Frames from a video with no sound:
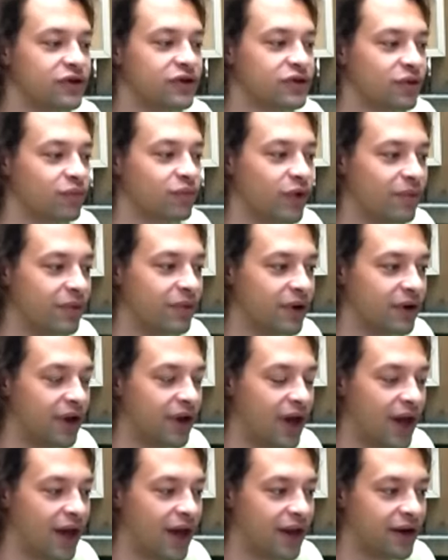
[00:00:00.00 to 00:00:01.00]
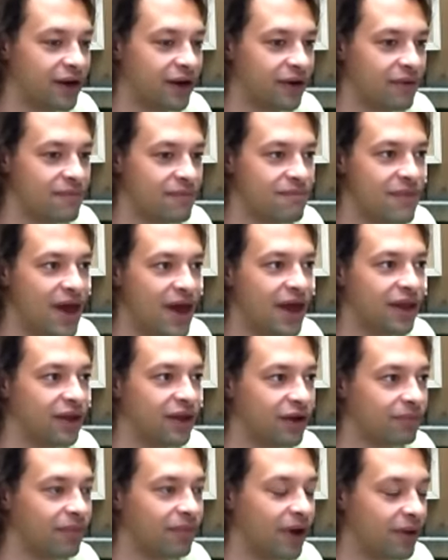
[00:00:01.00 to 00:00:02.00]
on women and men
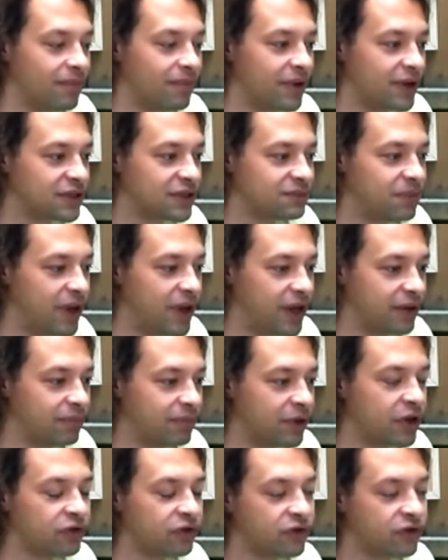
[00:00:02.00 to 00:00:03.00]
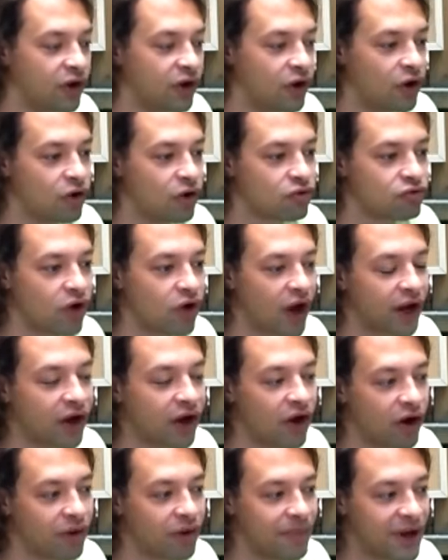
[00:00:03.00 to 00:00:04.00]
that might be explained, because I
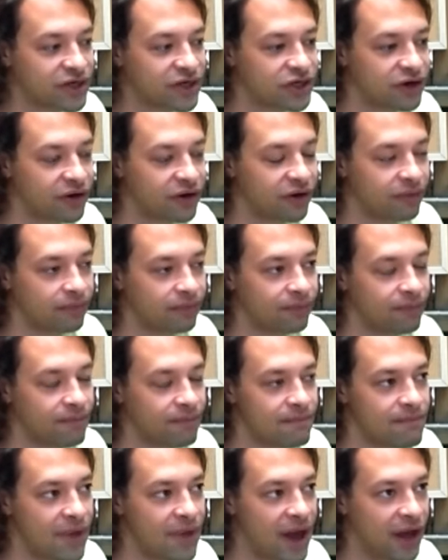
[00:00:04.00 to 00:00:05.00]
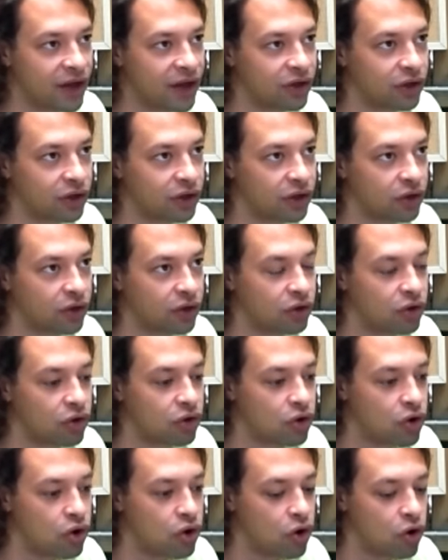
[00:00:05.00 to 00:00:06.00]
can't imagine a male
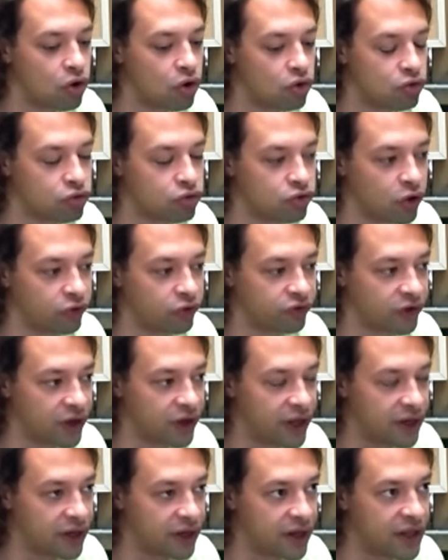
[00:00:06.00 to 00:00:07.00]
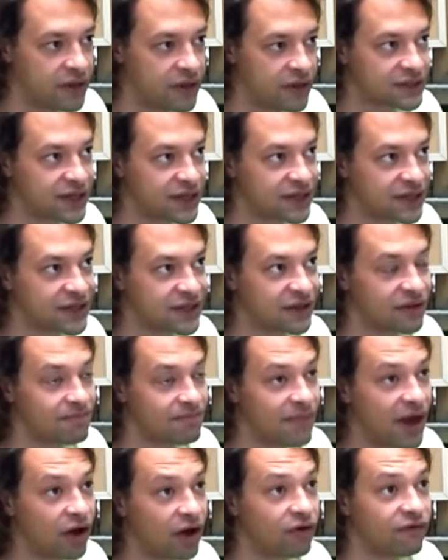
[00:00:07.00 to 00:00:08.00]
Rosalind in the sense that the
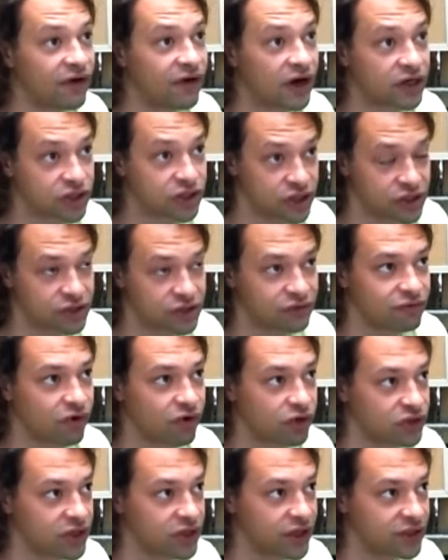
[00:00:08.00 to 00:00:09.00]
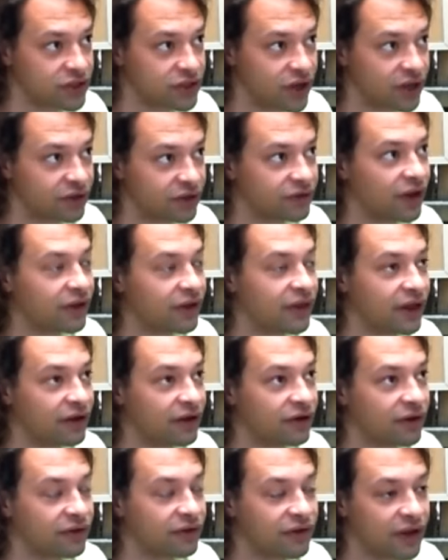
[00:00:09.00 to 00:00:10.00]
male versions of Rosalind, so I think
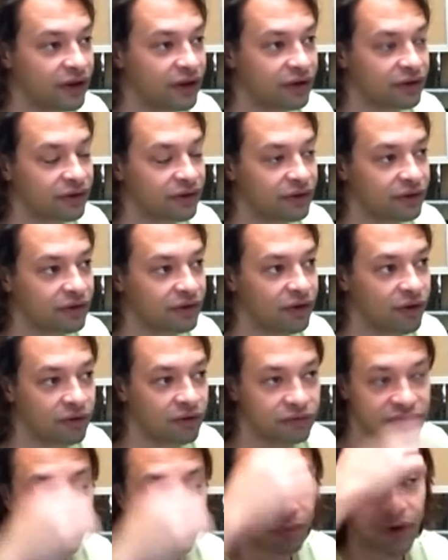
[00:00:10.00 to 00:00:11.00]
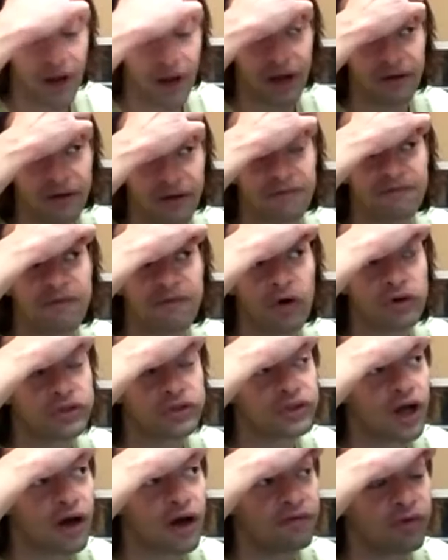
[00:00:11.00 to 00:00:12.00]
someone like
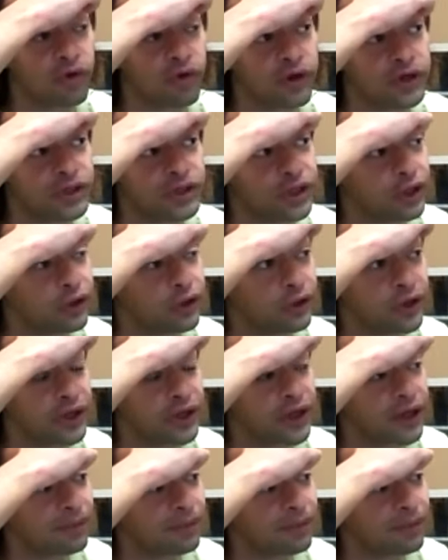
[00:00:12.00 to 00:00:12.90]
Falstaff or the Duke in